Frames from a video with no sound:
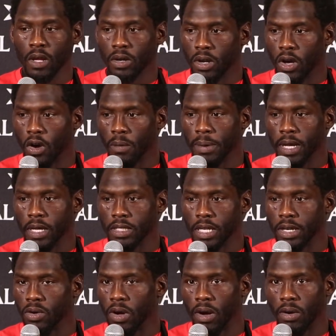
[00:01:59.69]
No, because I
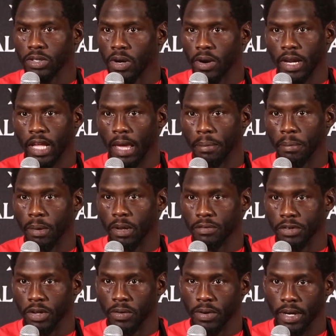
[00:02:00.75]
know I was already capable
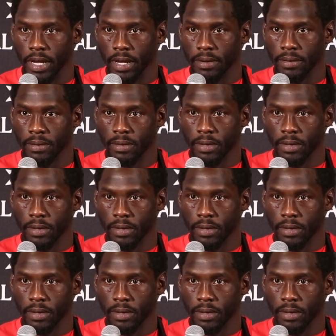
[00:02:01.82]
of doing that.